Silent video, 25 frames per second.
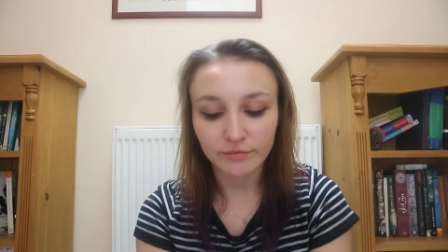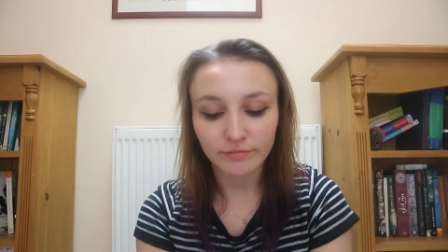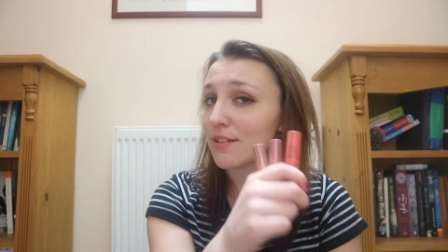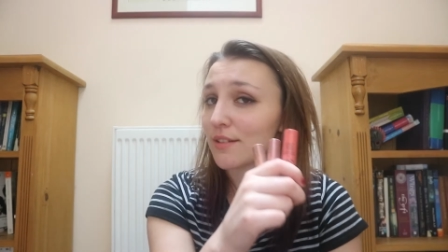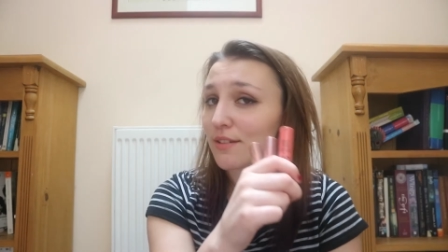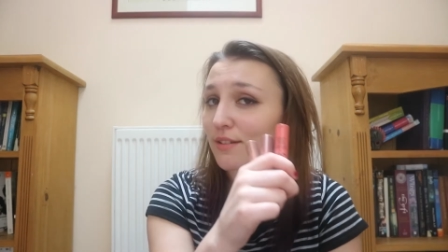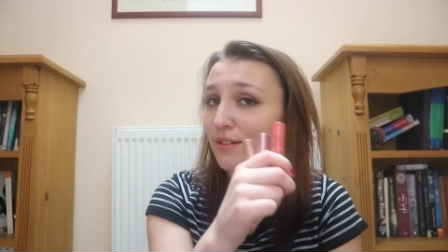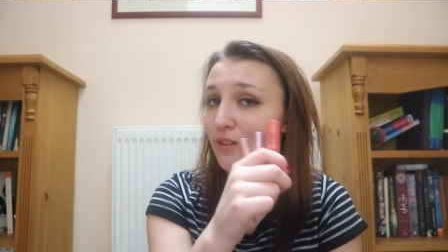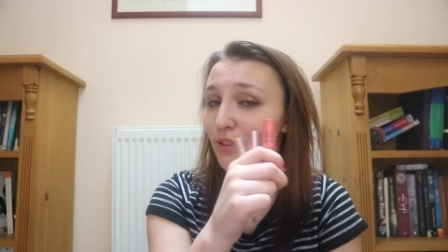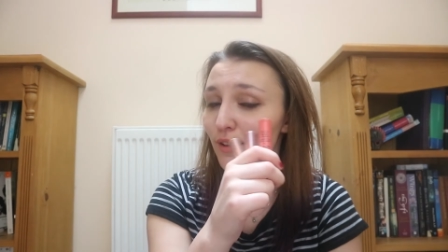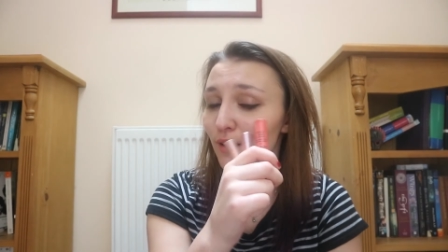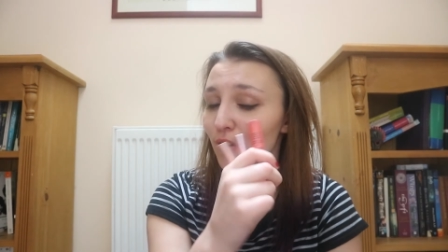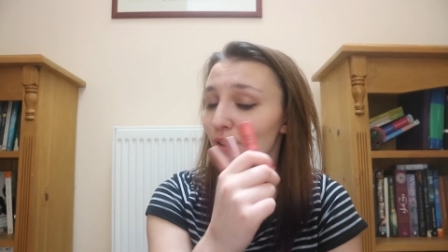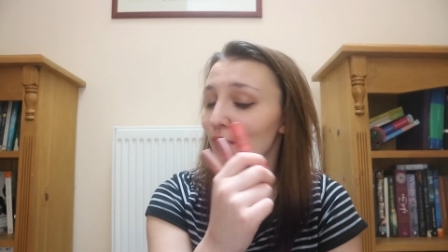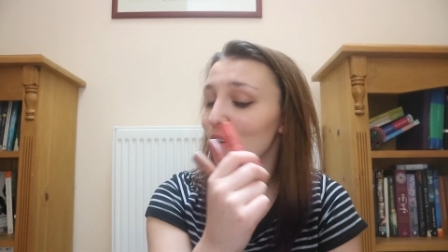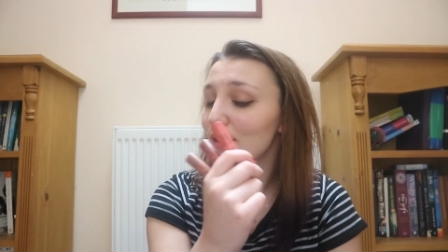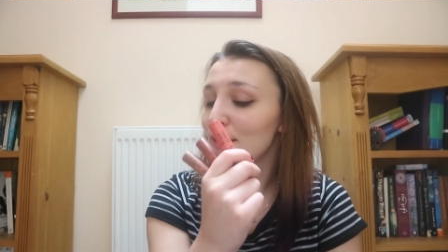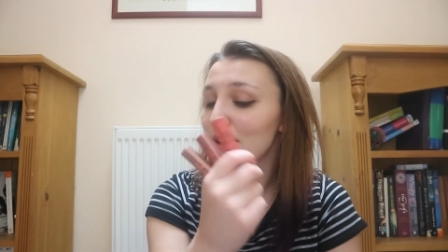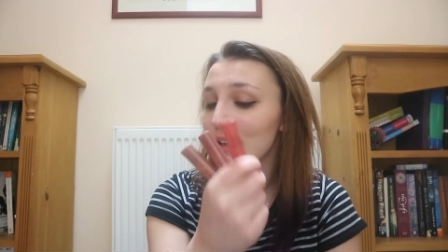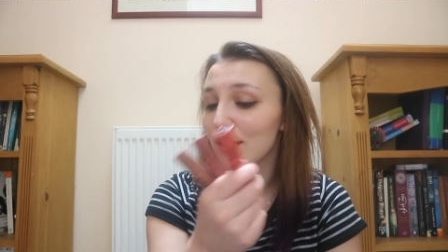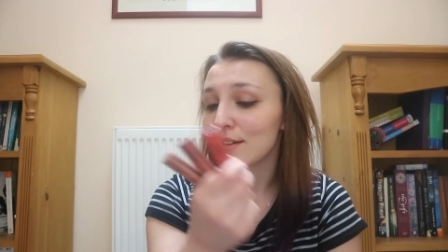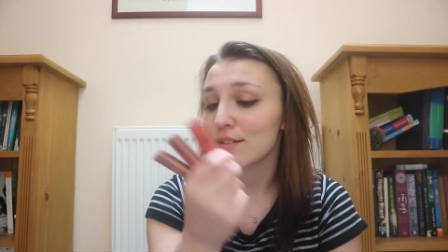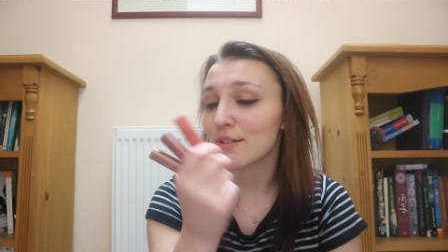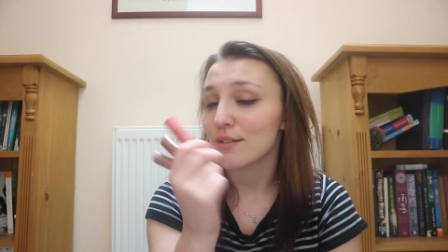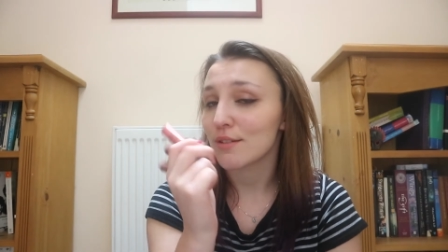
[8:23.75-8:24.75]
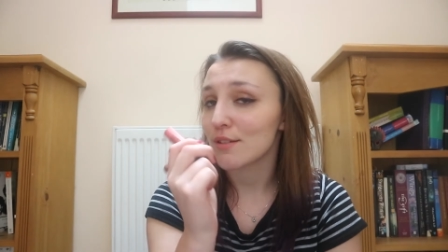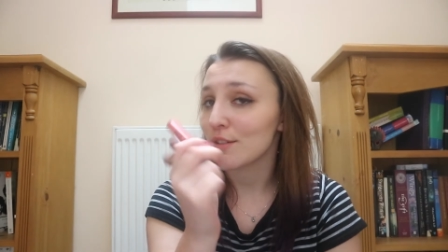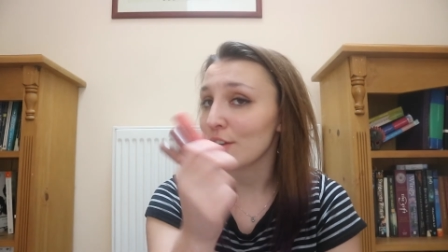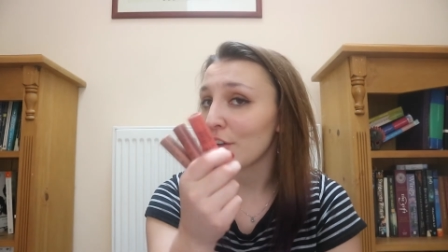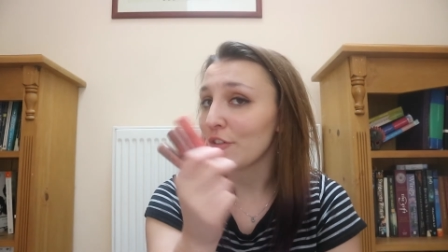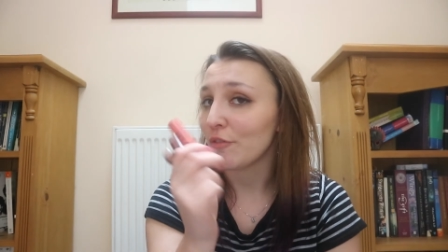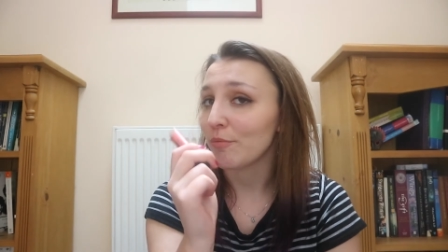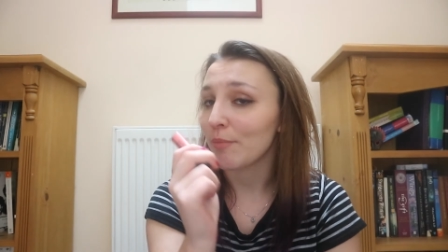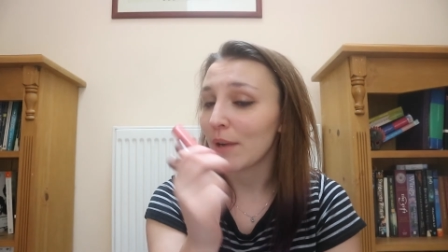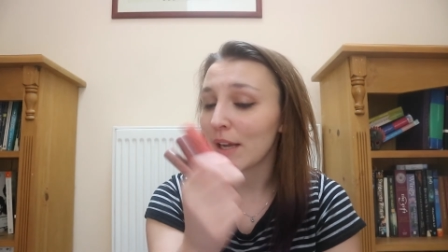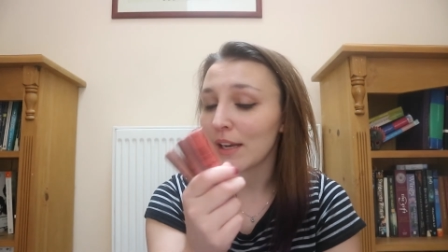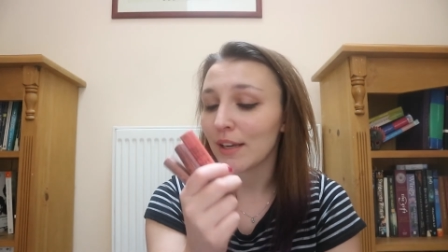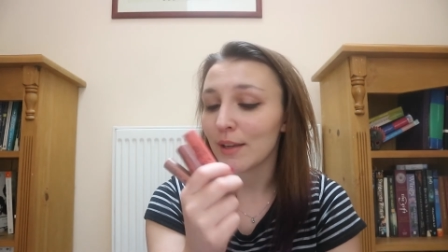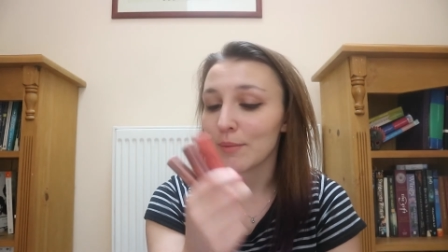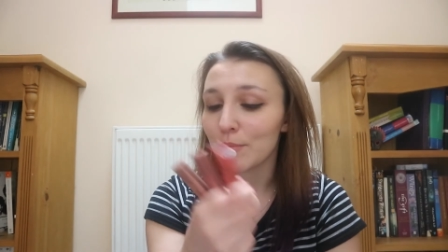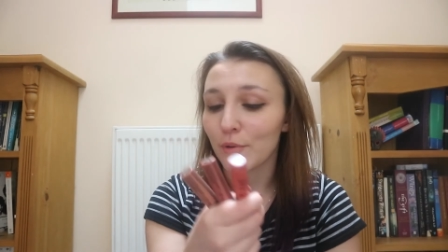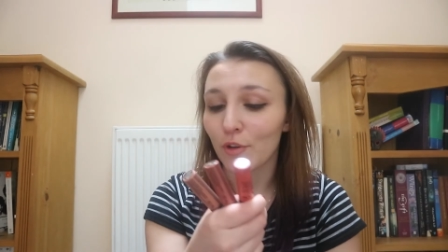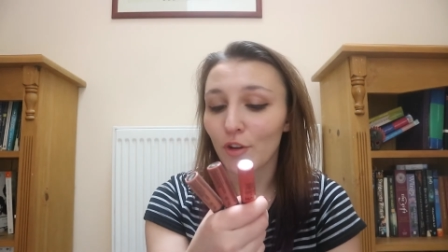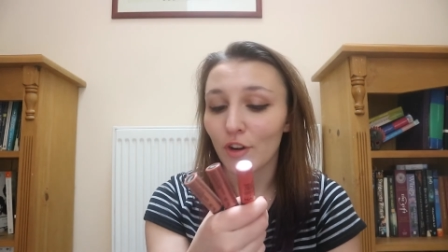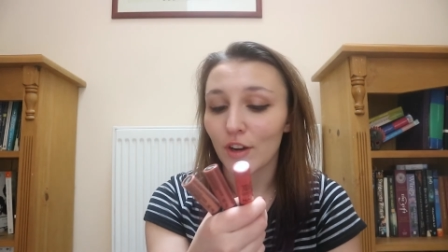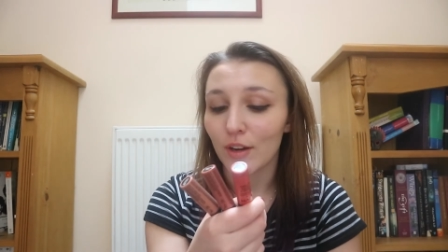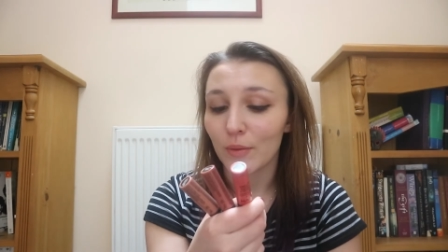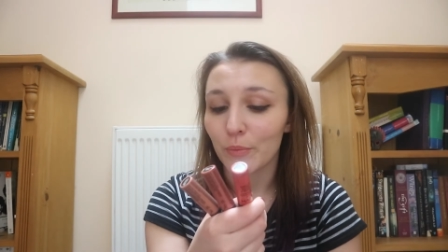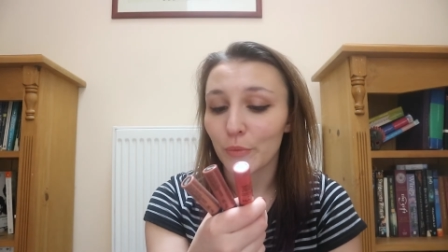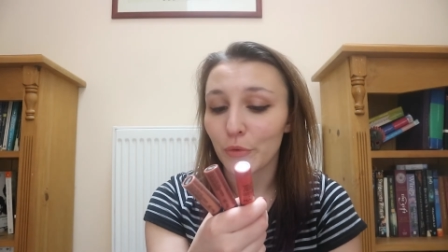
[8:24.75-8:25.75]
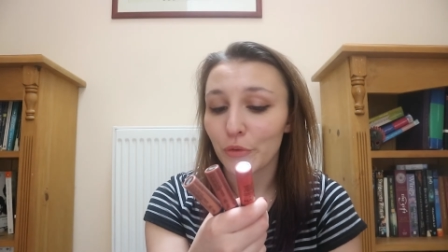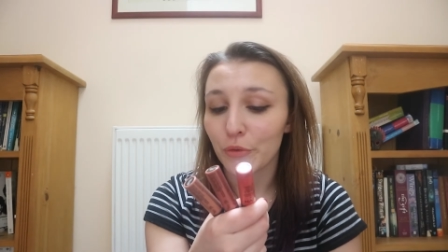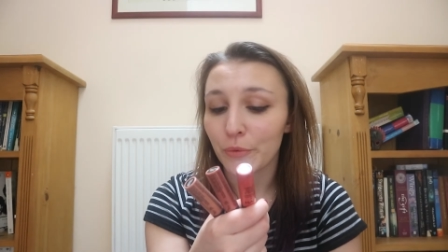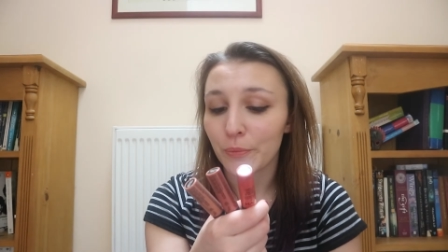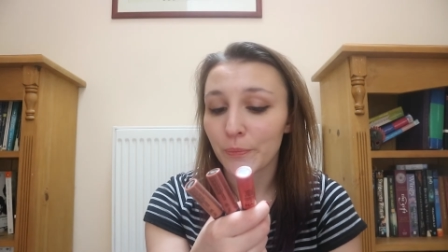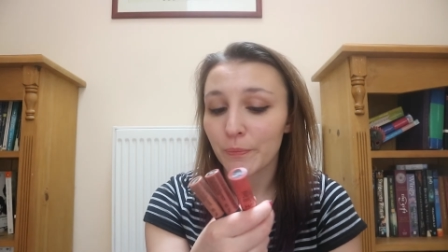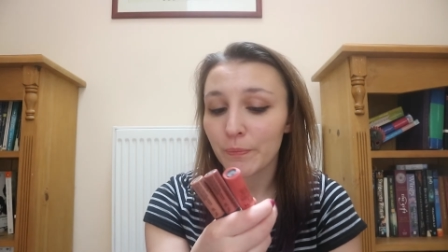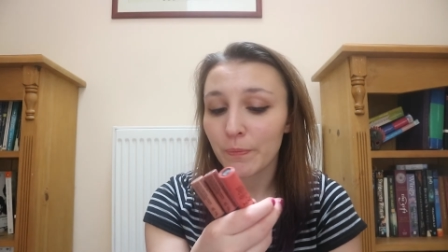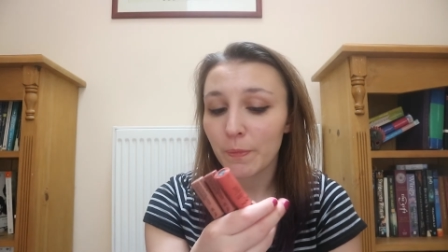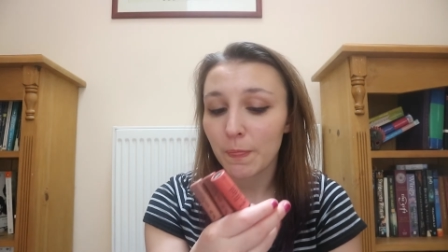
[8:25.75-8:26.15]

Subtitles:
This is the NYX Soft Matte Lip Creams.